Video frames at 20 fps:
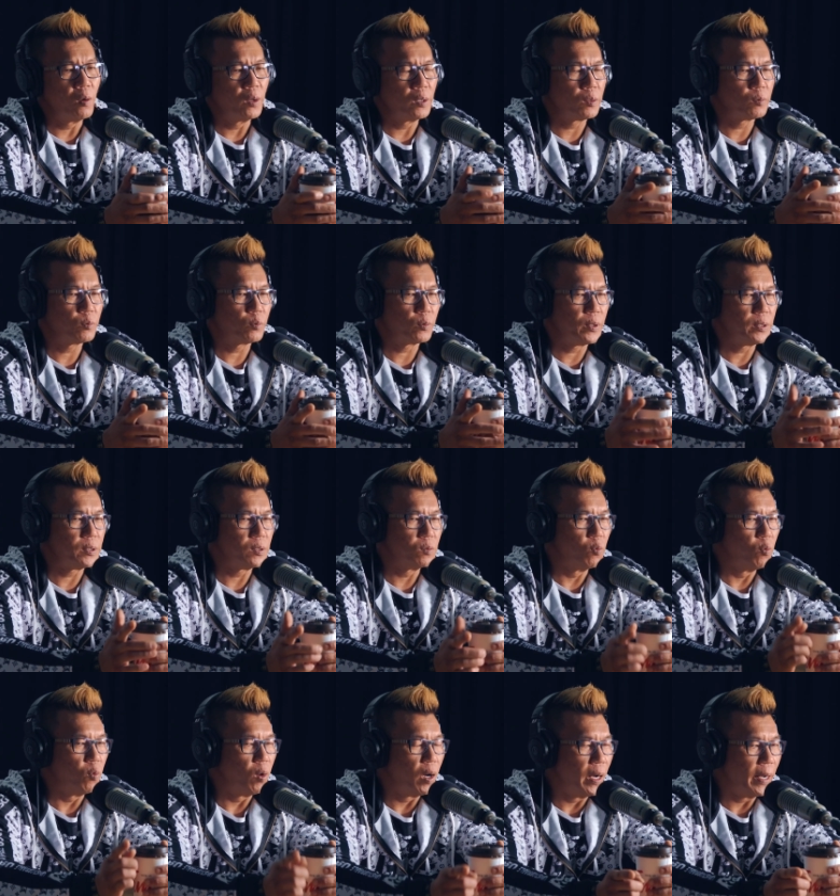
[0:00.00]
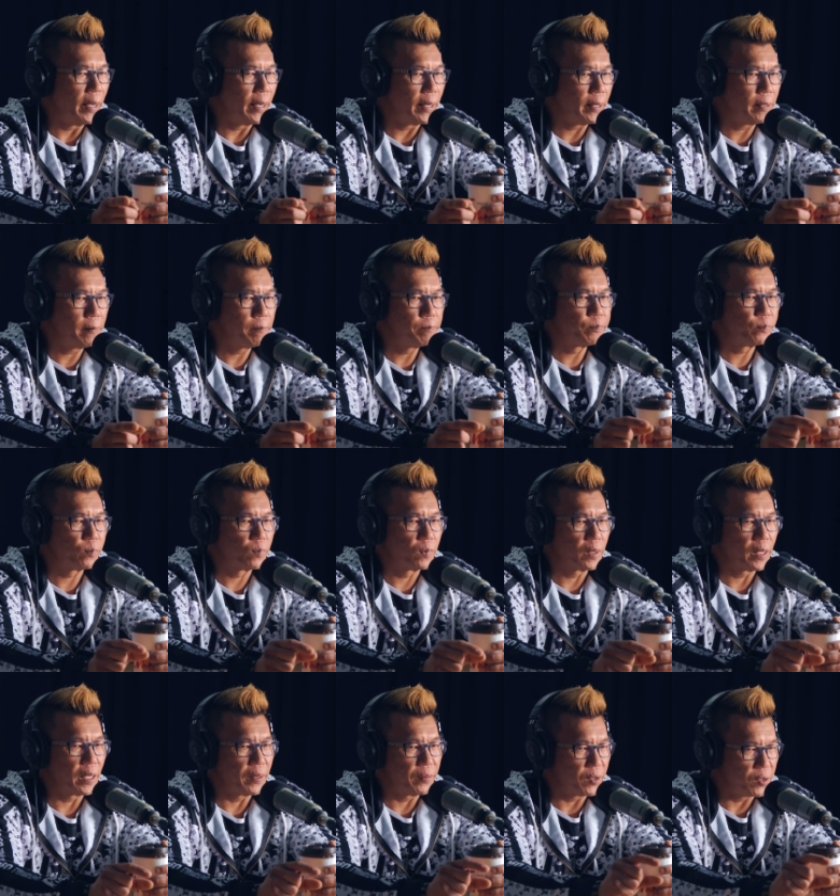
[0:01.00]
Only reason why
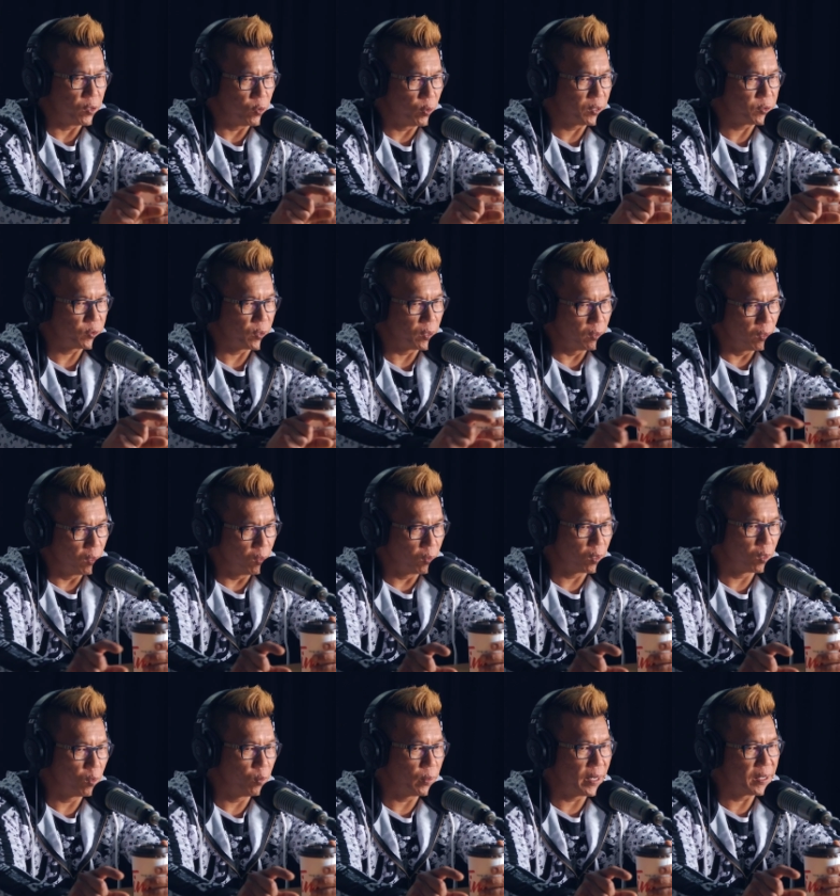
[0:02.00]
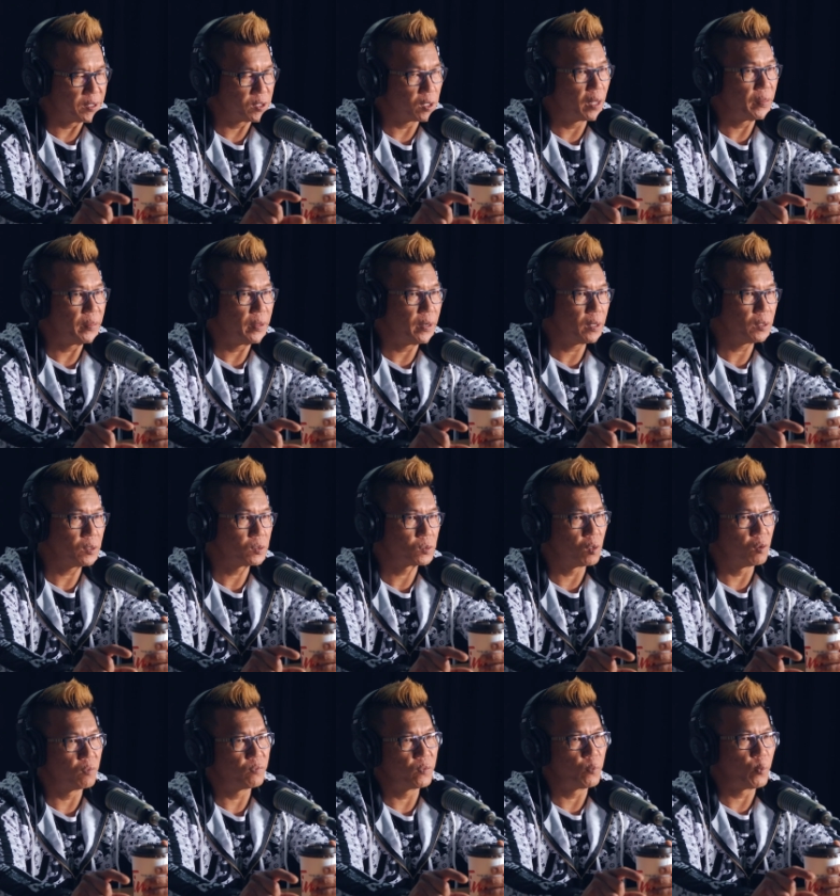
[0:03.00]
that the USG logo is on there,
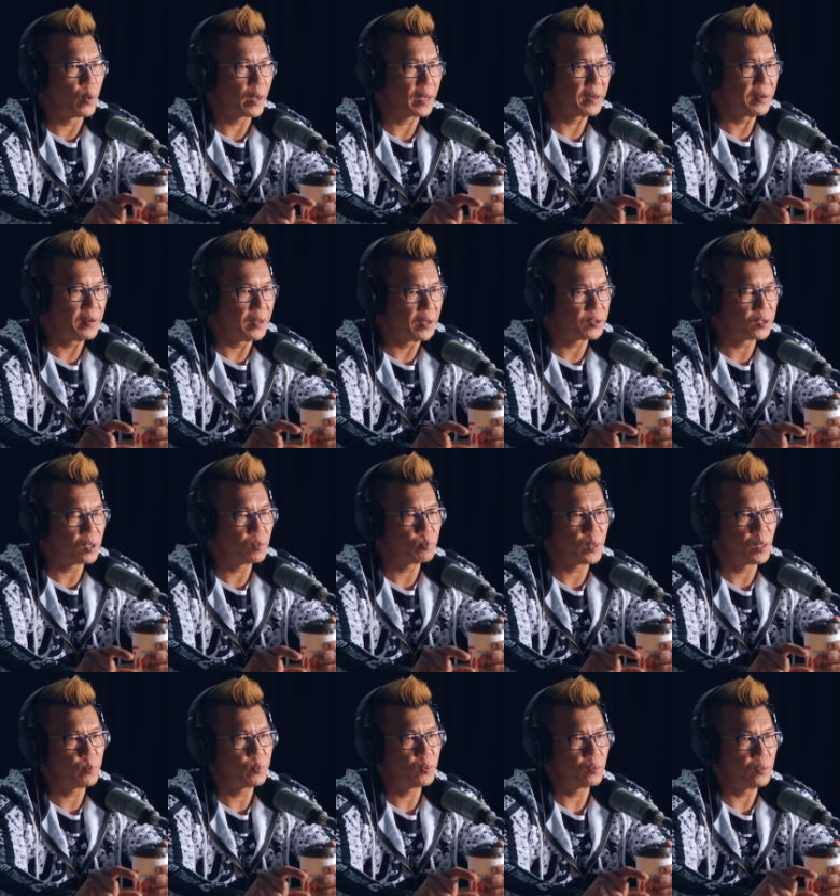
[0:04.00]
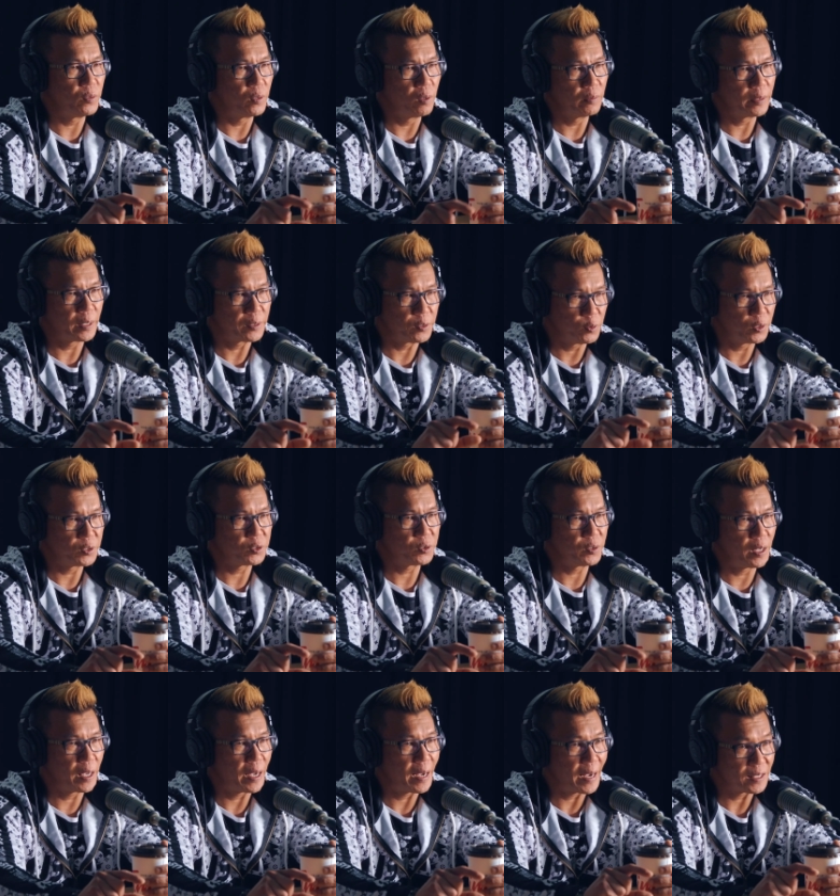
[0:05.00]
so for recognition, people know that
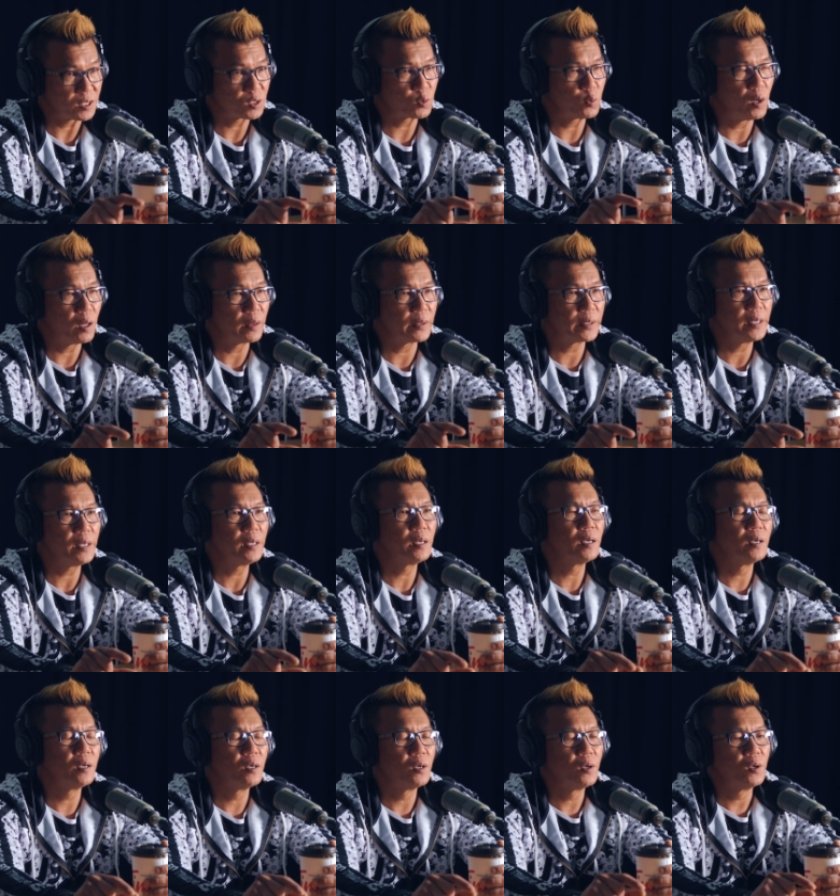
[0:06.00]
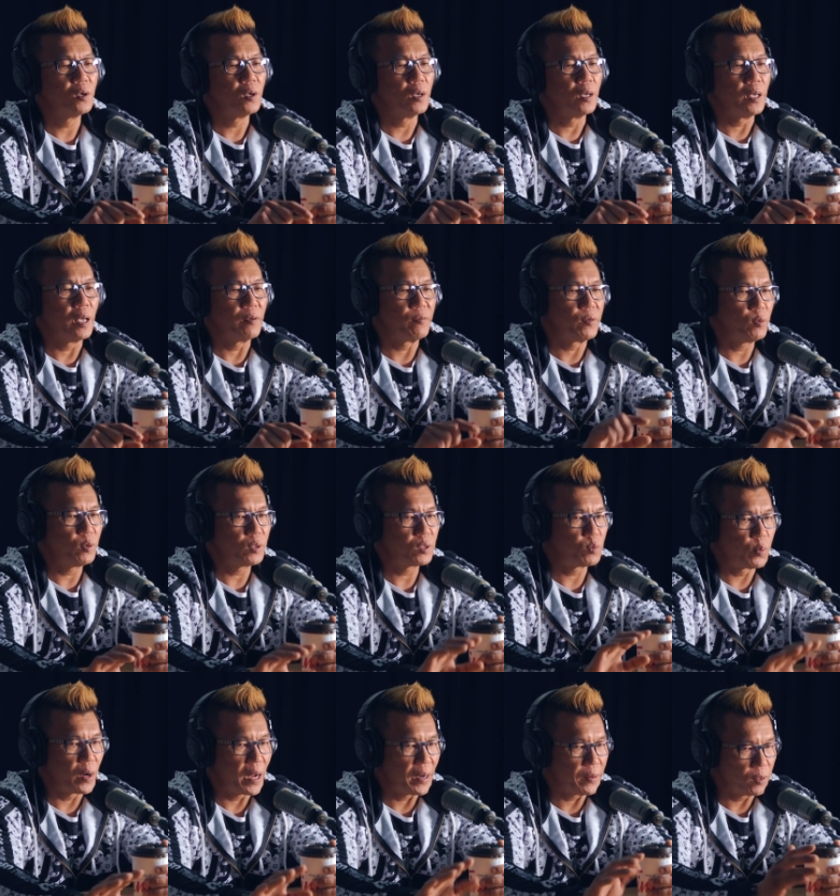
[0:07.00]
USG has quality. If you were
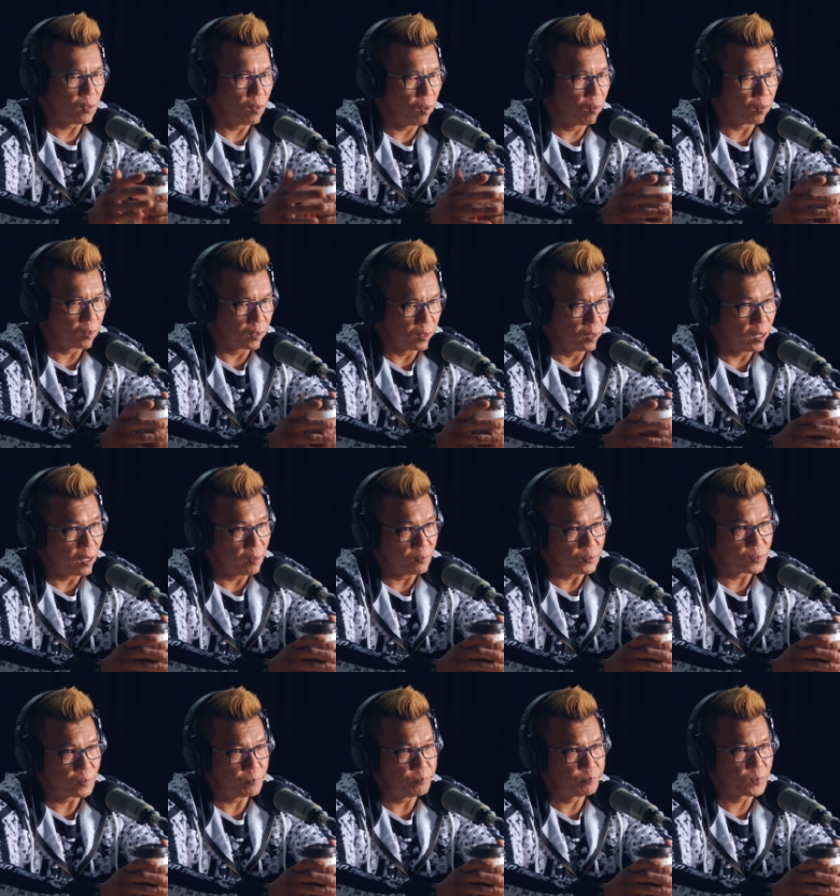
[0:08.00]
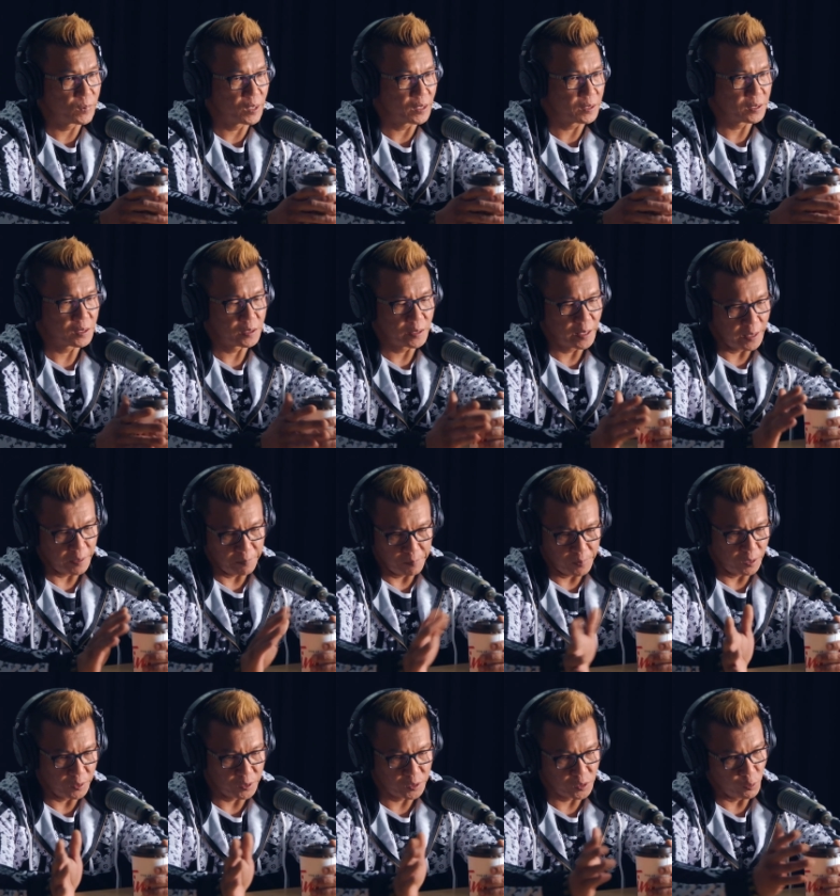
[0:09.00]
to brand your own gloves, let's just say,
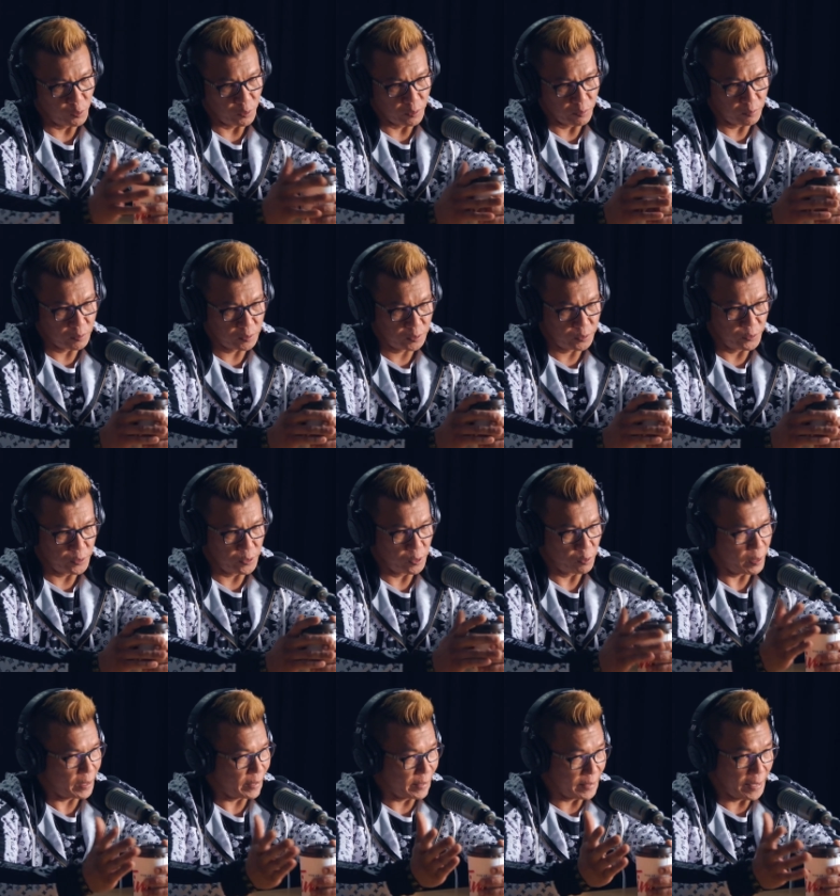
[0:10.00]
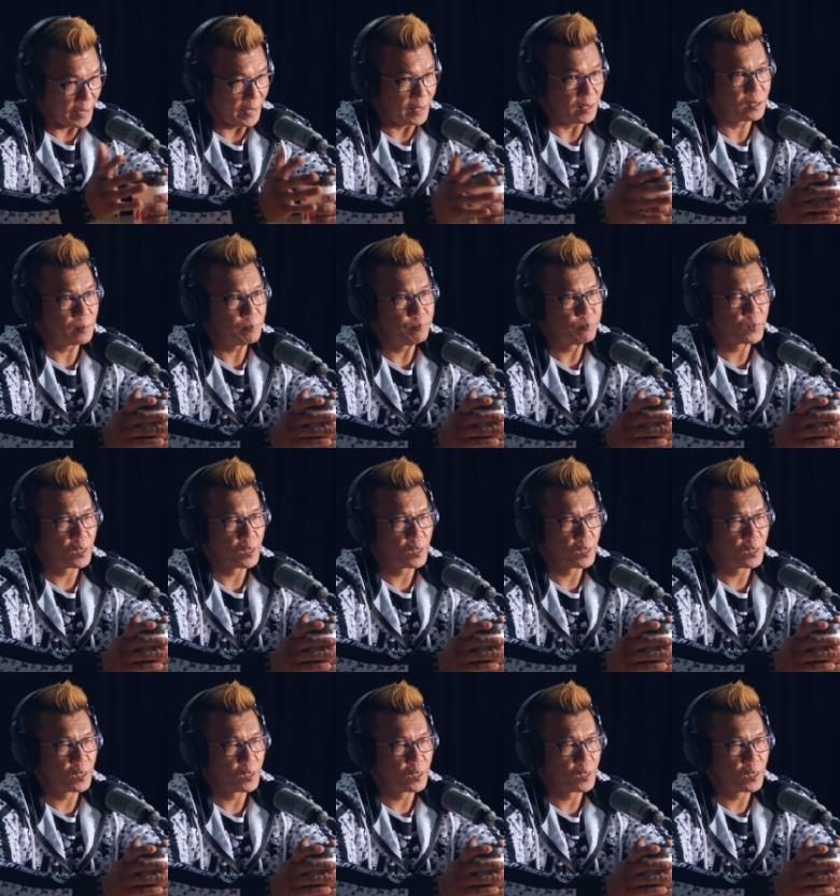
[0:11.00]
Studio 88.